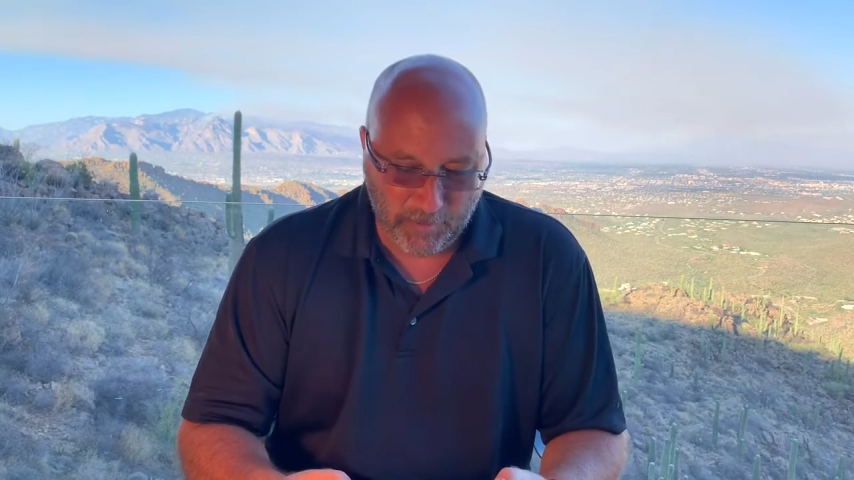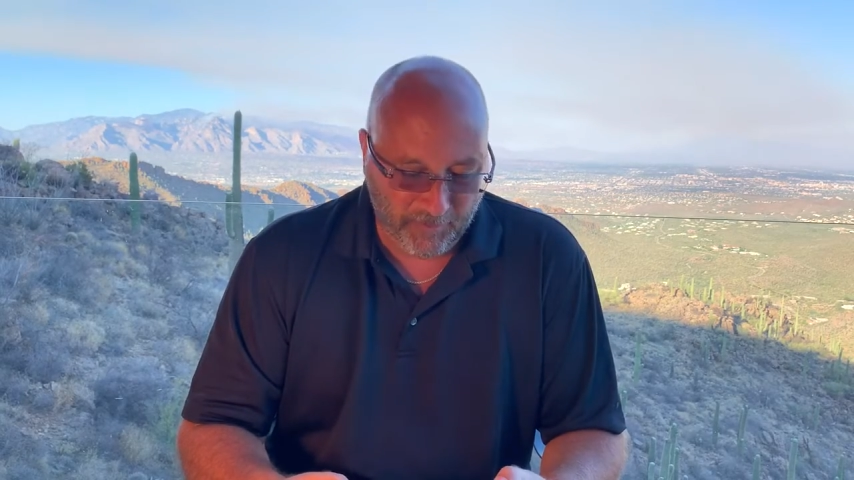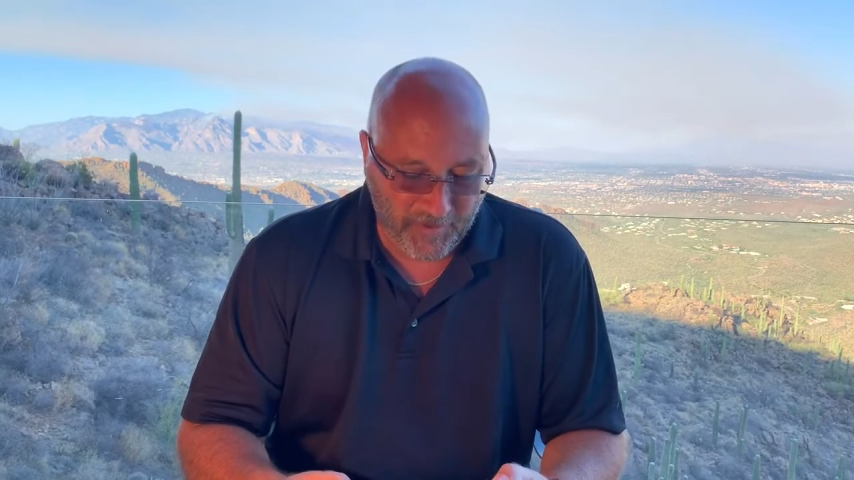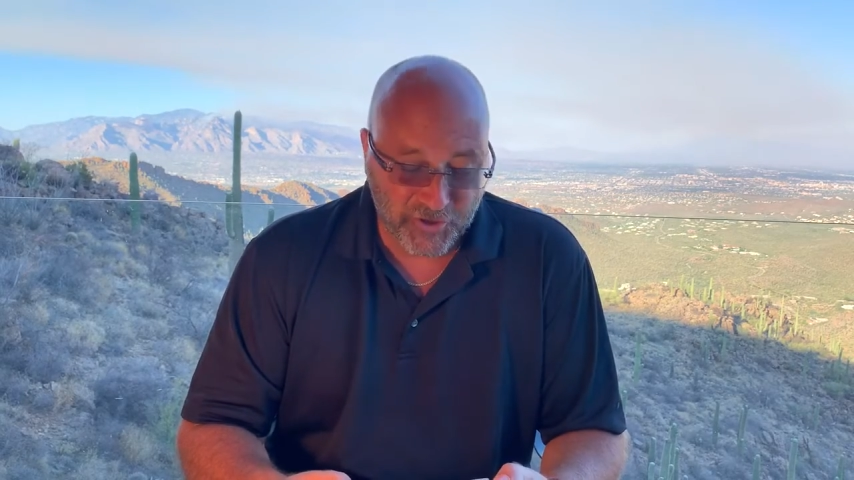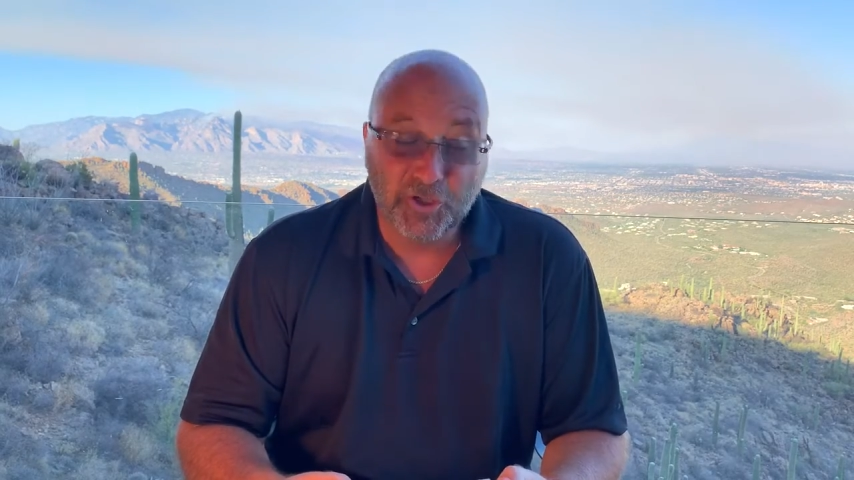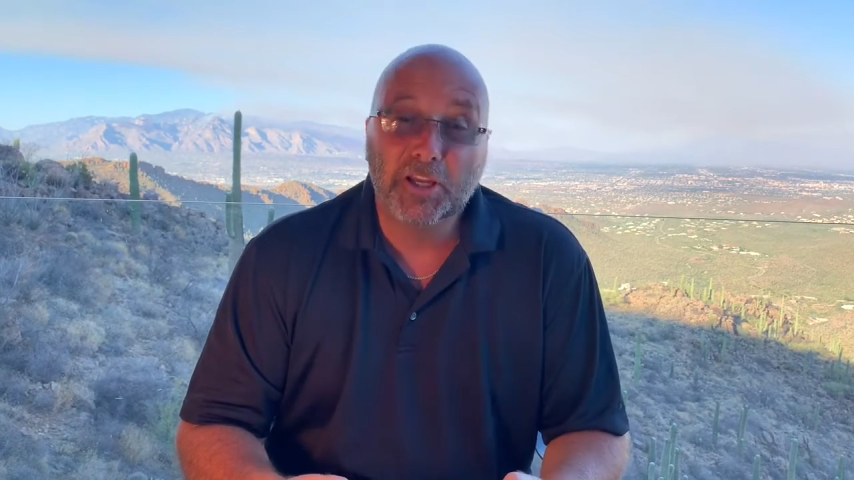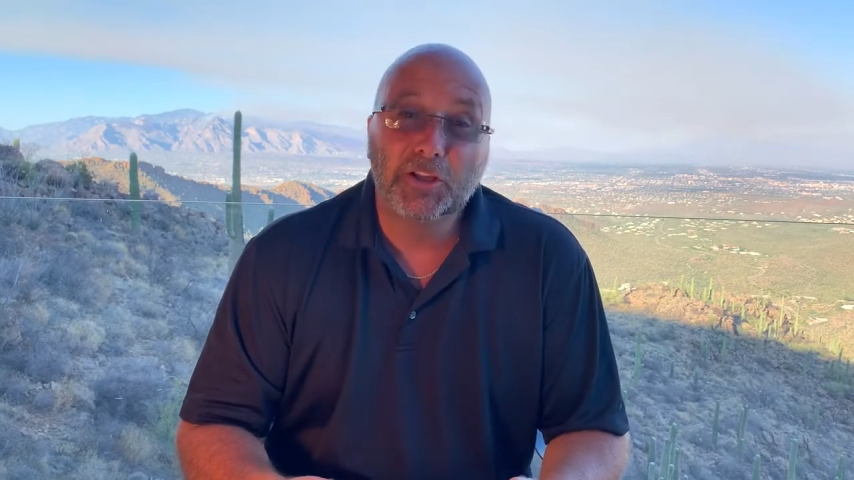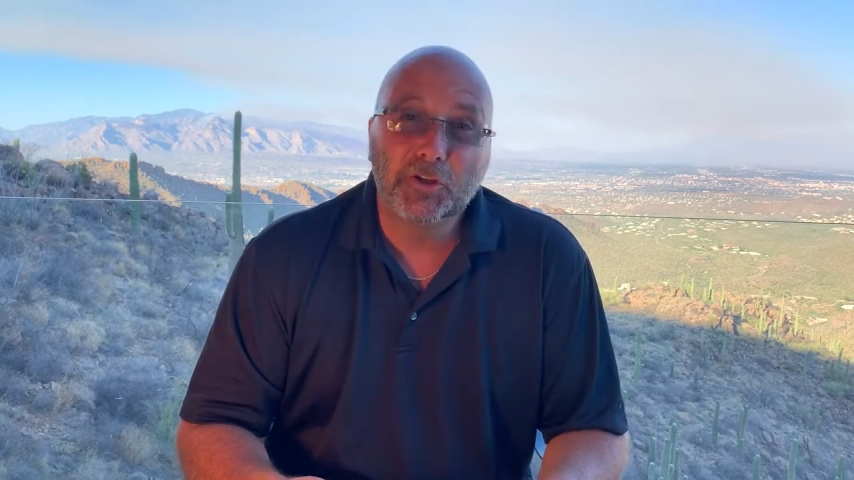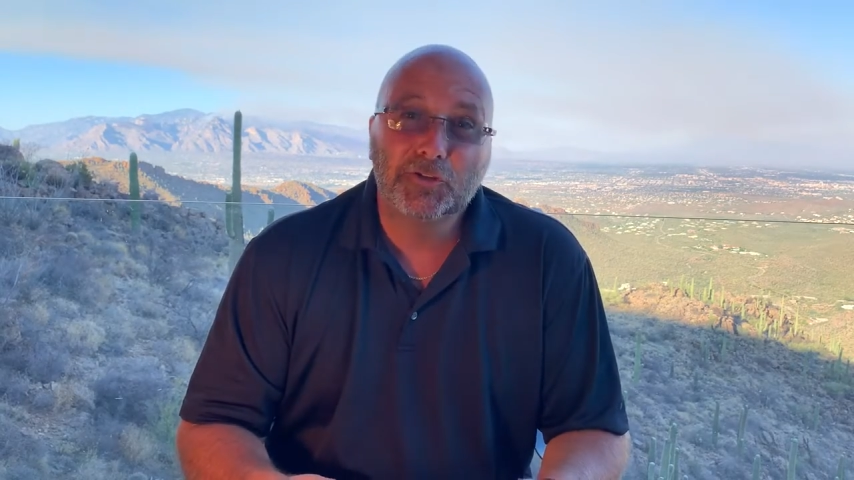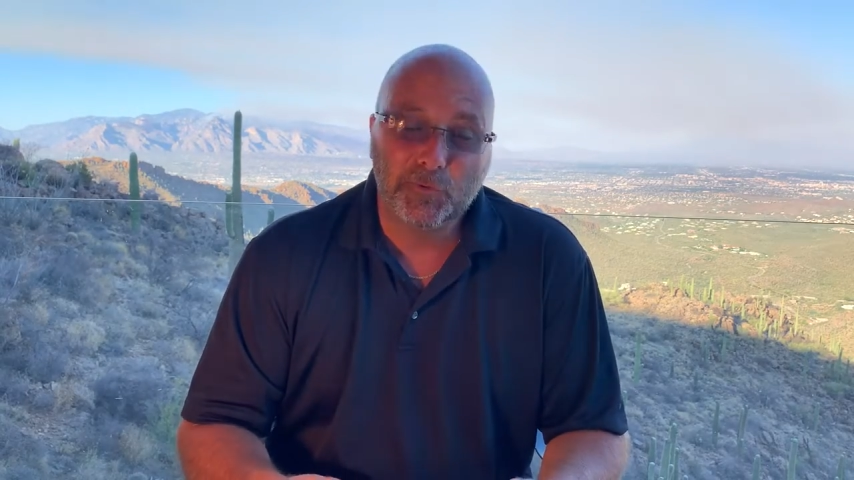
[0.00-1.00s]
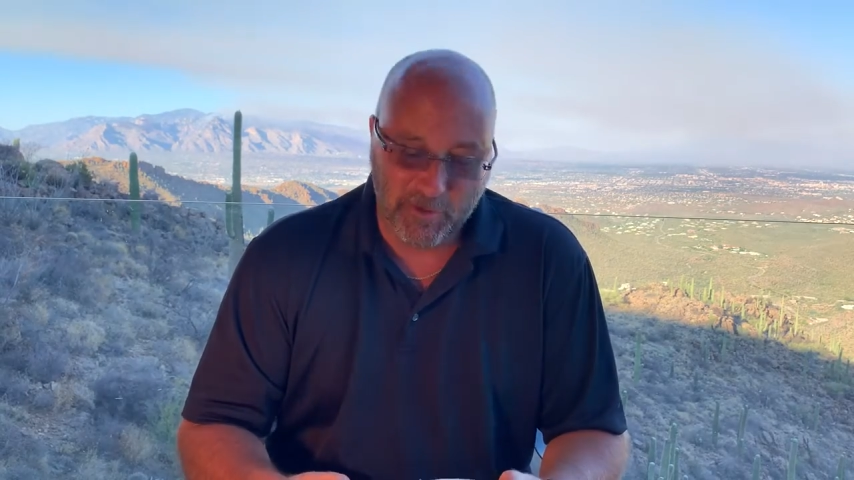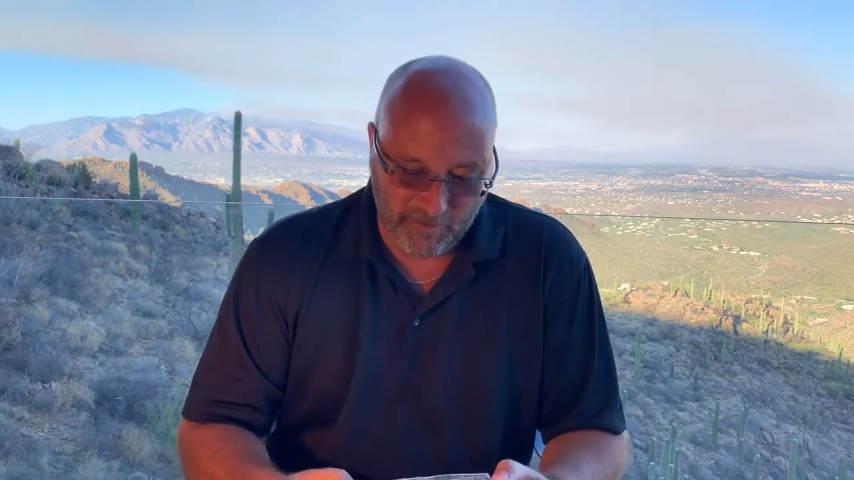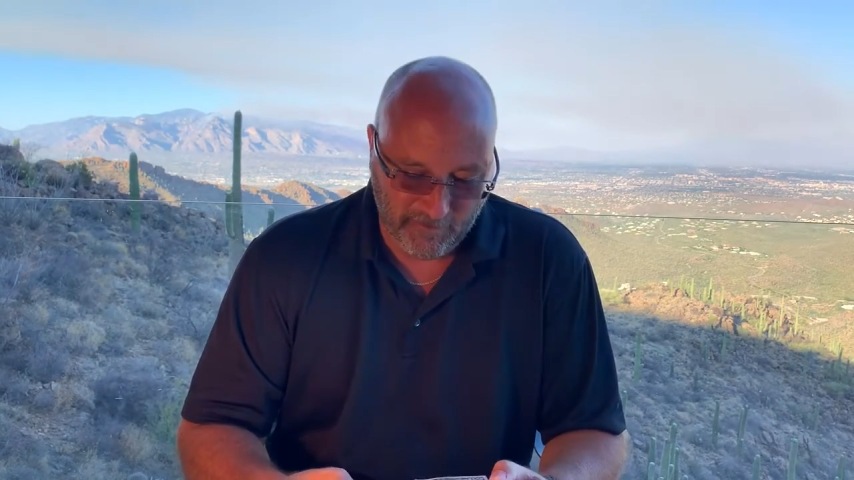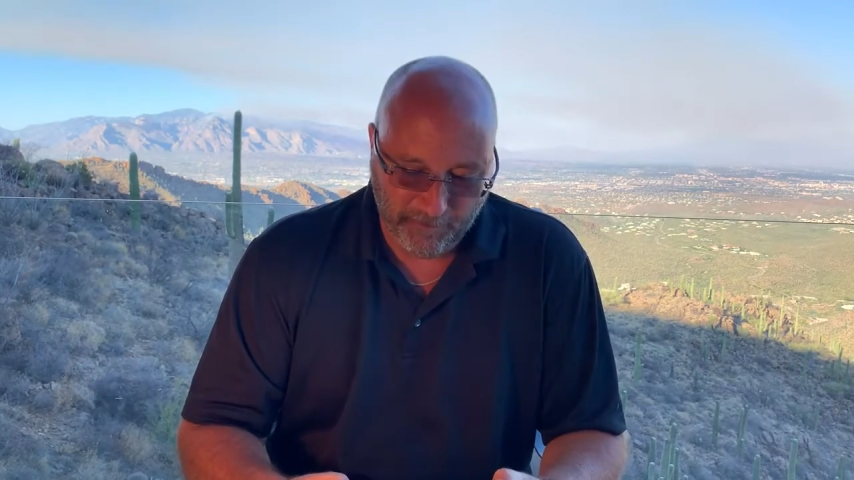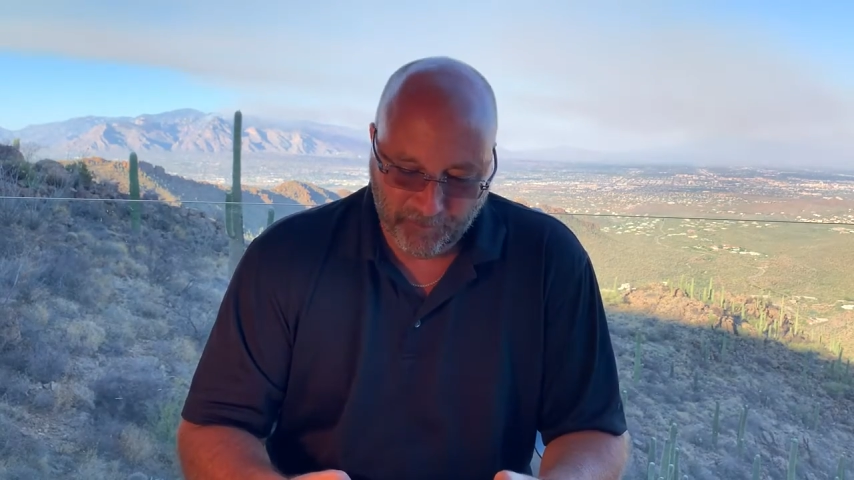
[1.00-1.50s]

professional. It looks real.